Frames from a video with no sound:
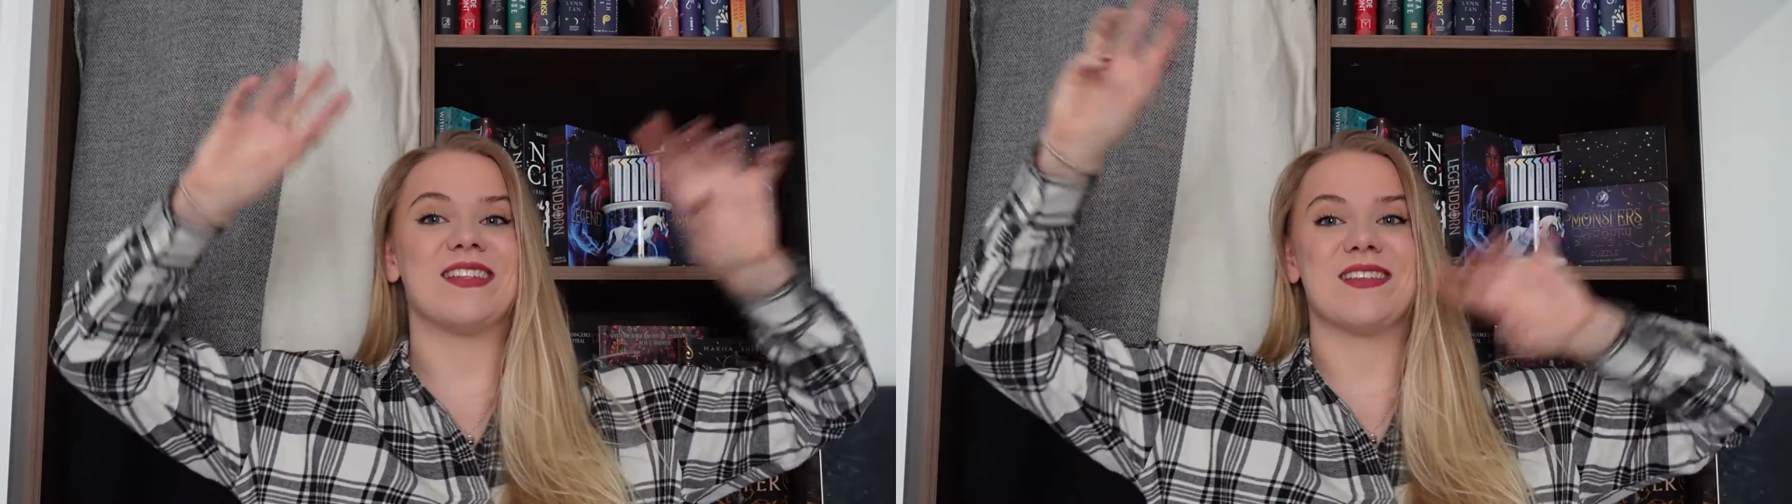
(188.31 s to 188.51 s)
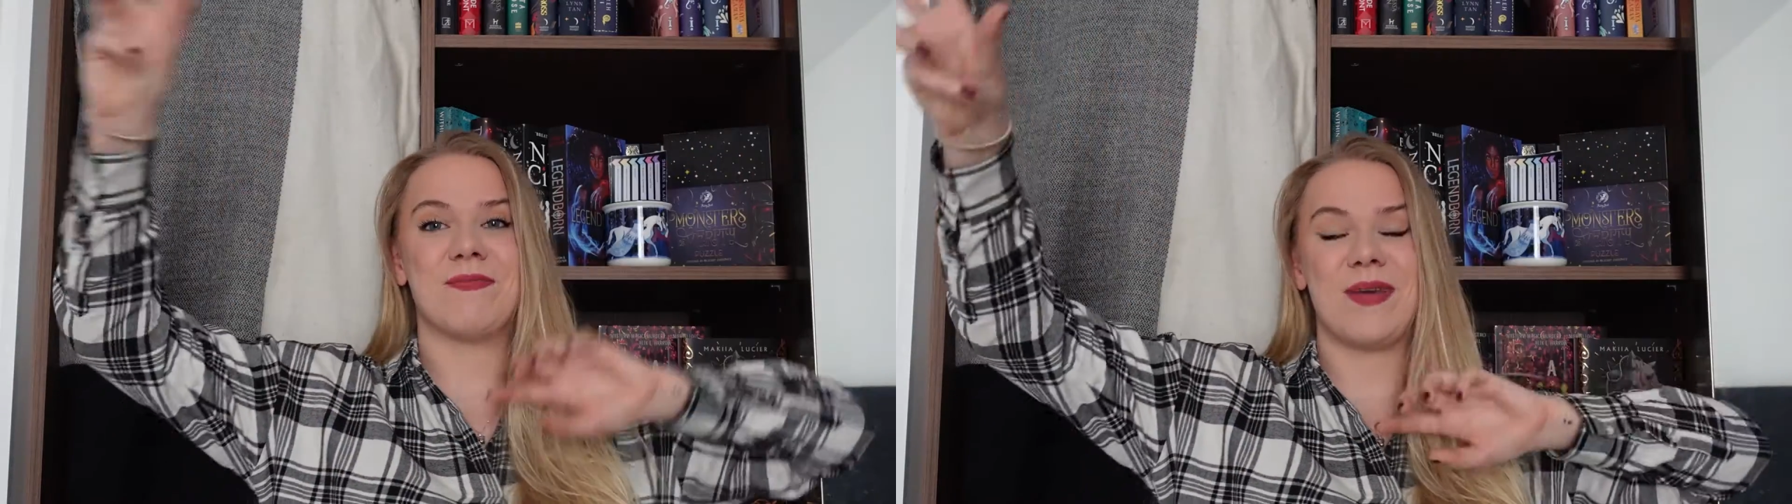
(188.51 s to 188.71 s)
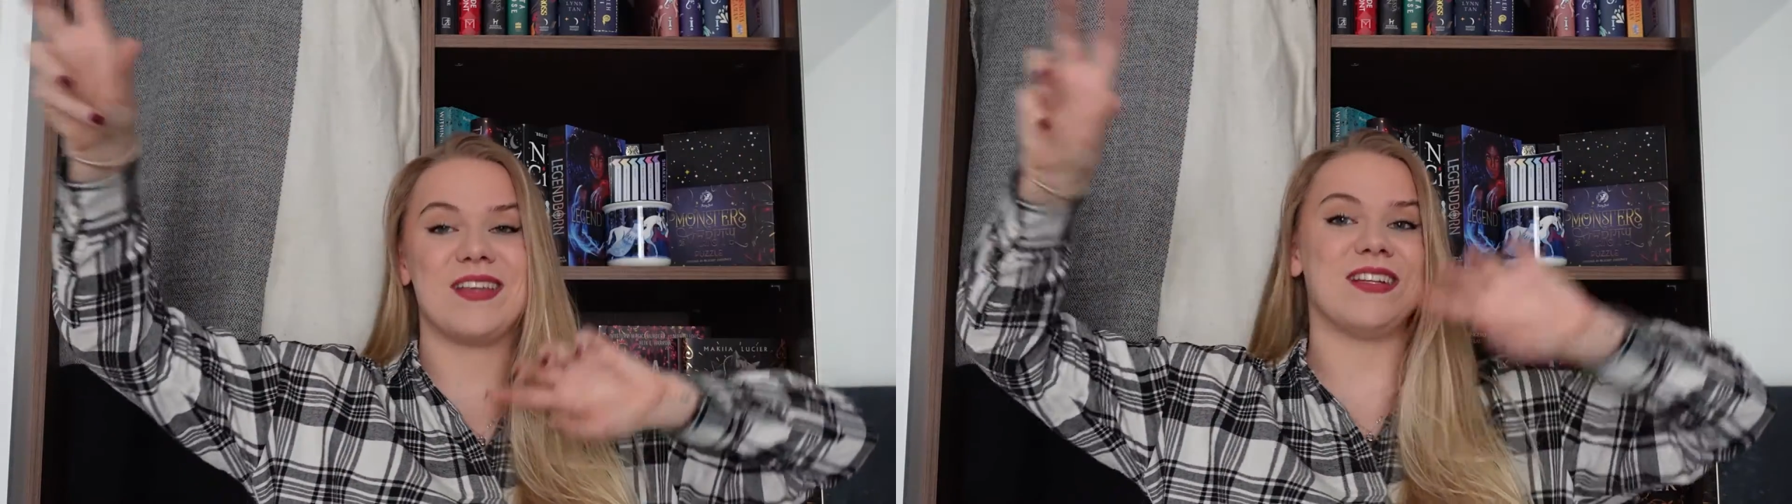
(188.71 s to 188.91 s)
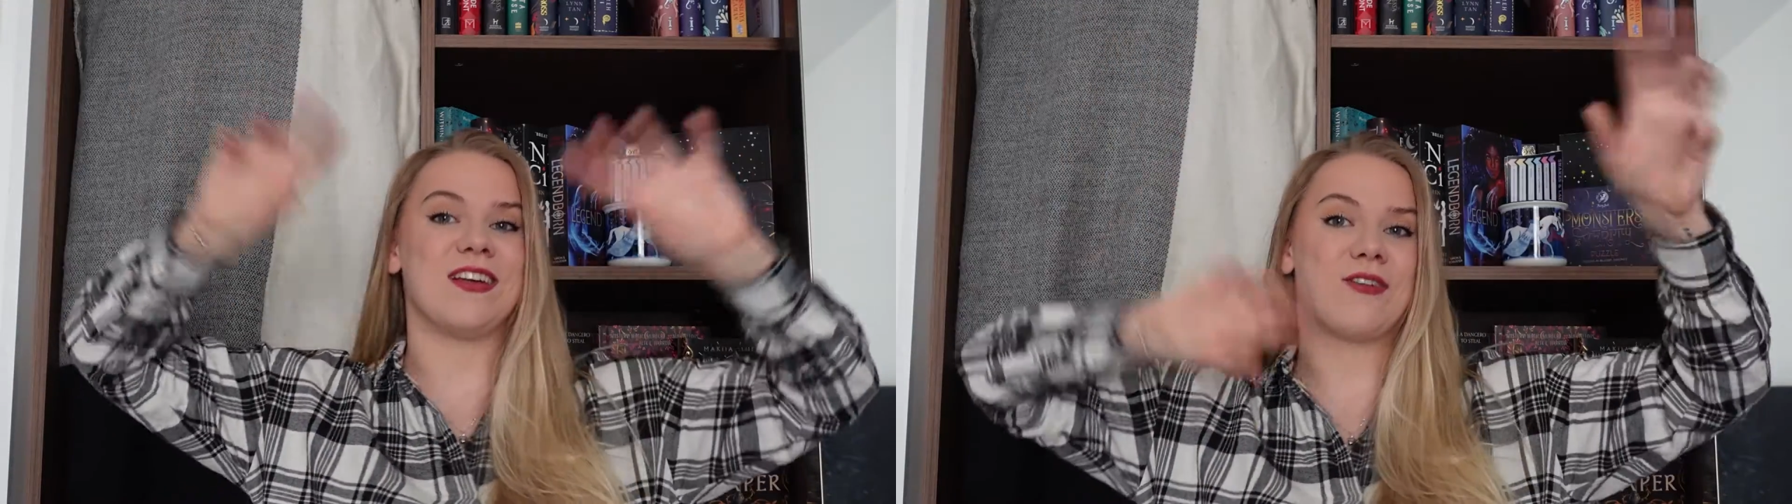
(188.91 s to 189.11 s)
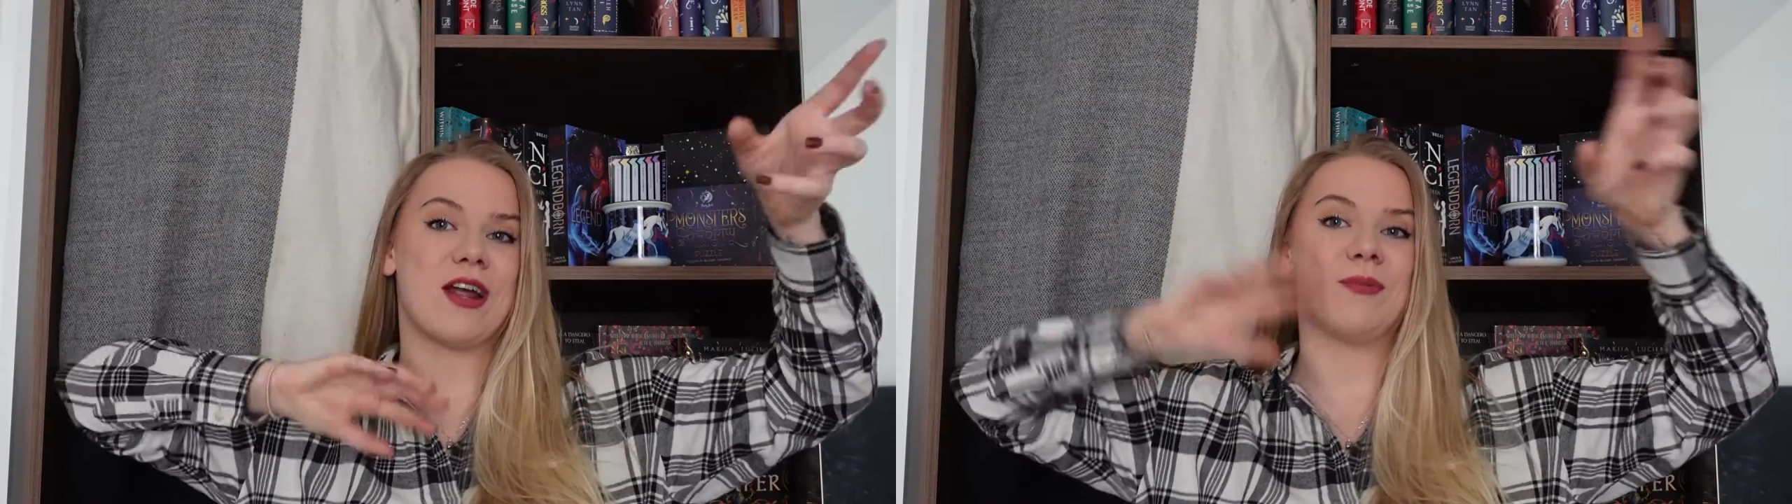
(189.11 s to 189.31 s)
this amazing,
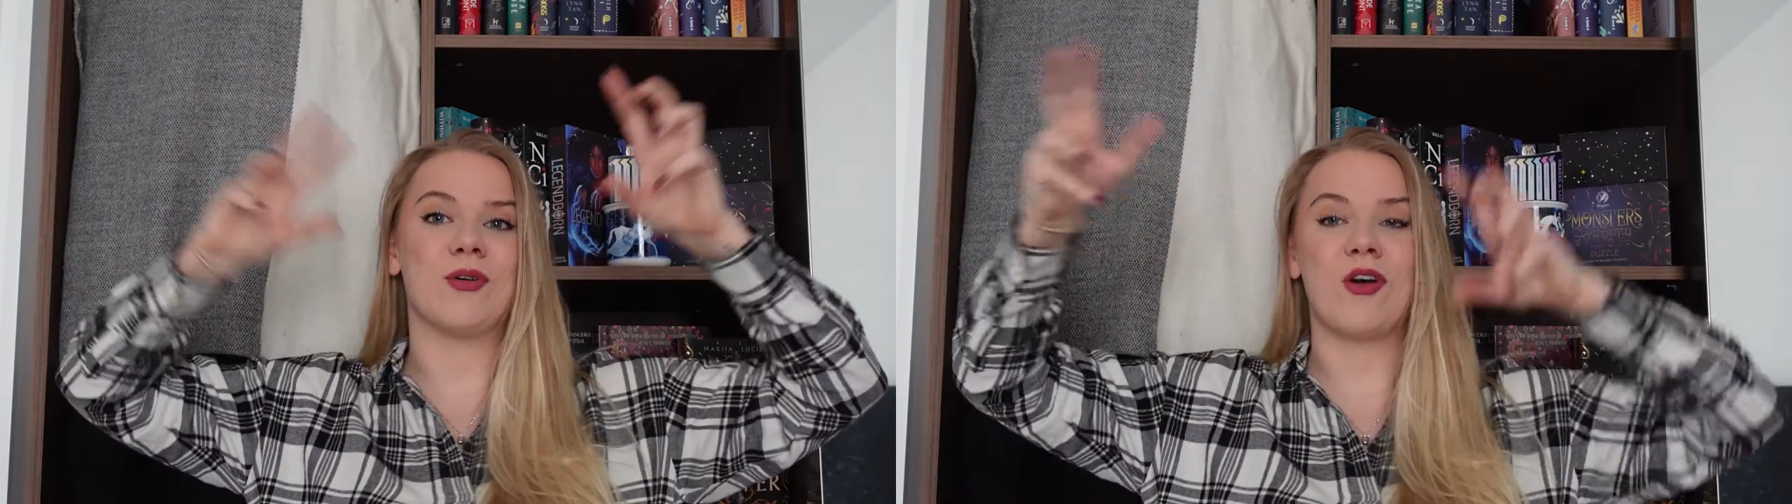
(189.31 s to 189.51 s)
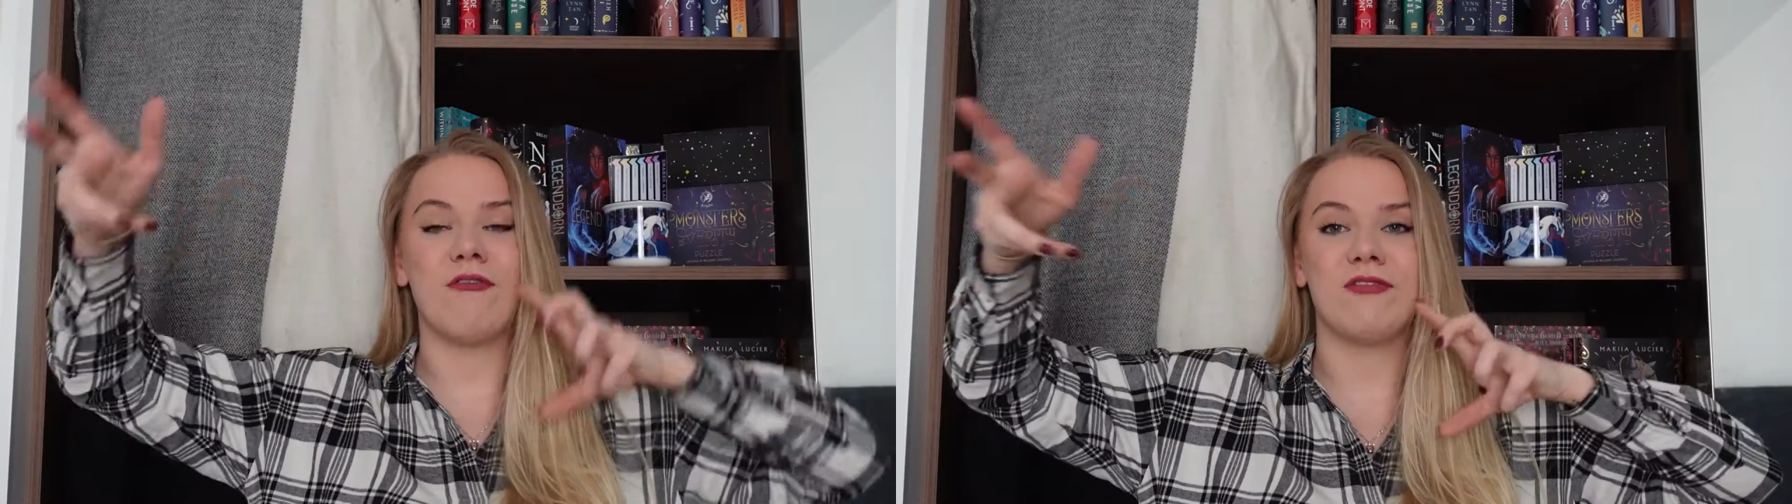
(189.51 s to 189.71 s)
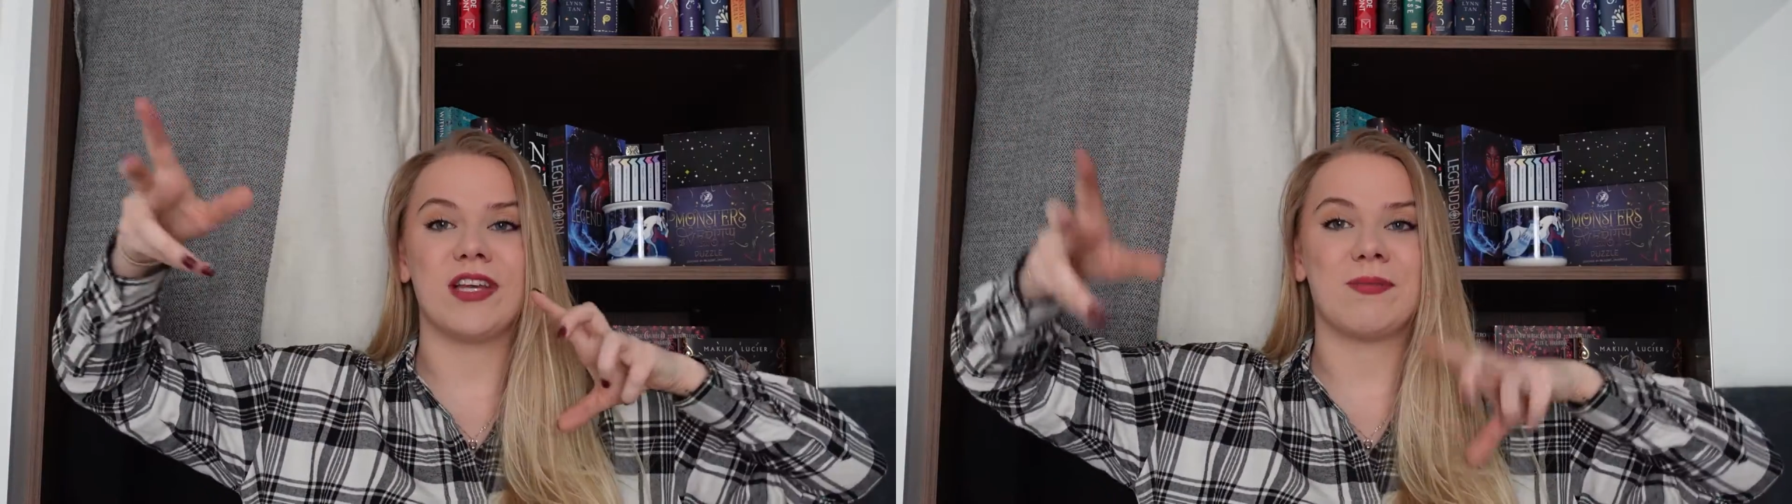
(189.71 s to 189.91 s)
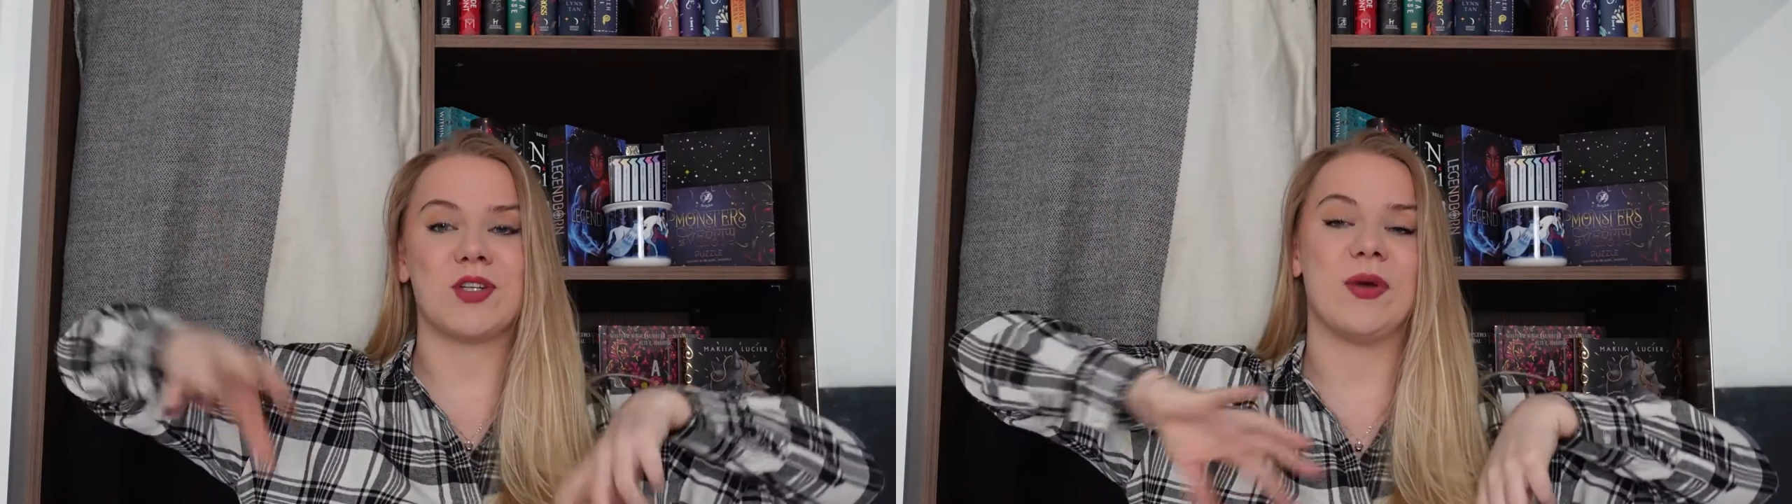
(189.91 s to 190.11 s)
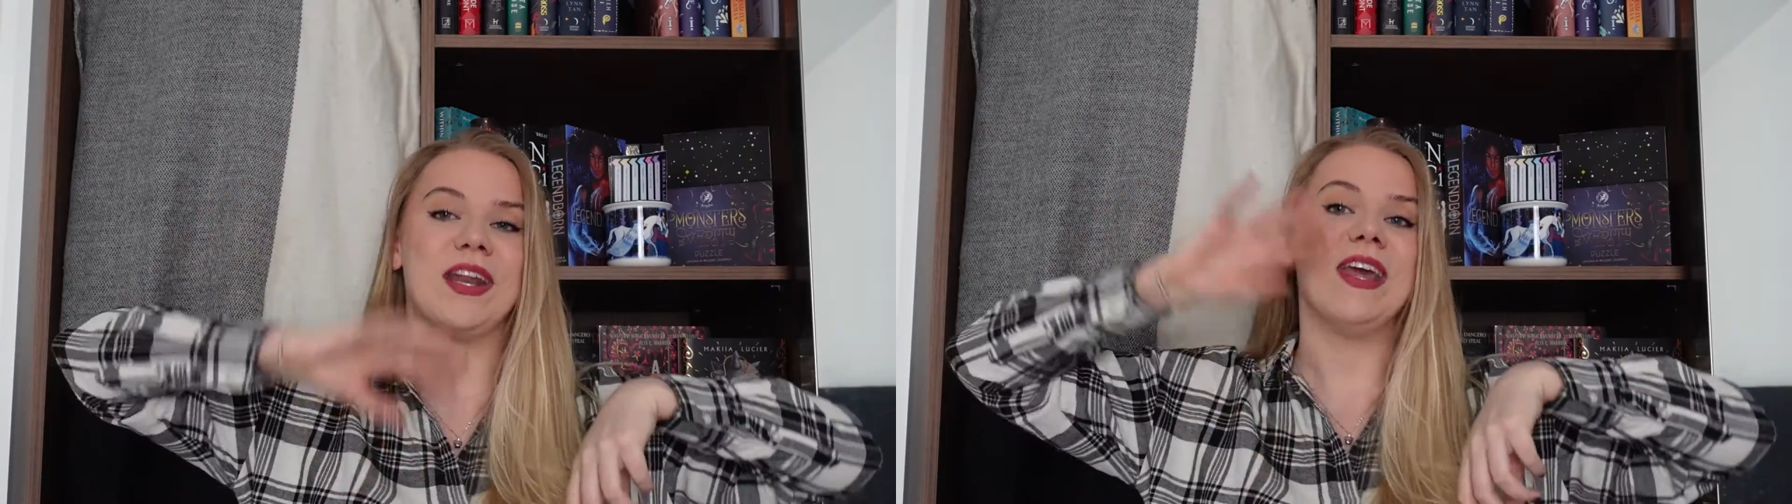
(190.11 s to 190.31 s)
incredible conflict
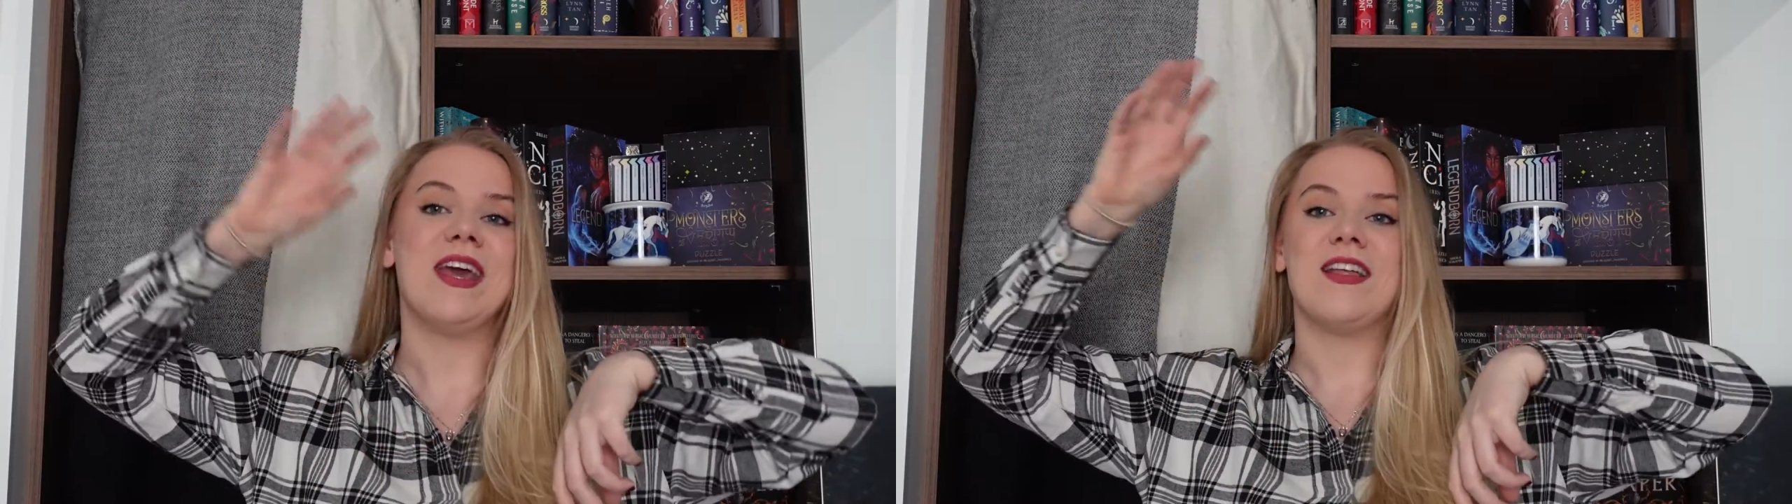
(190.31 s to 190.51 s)
between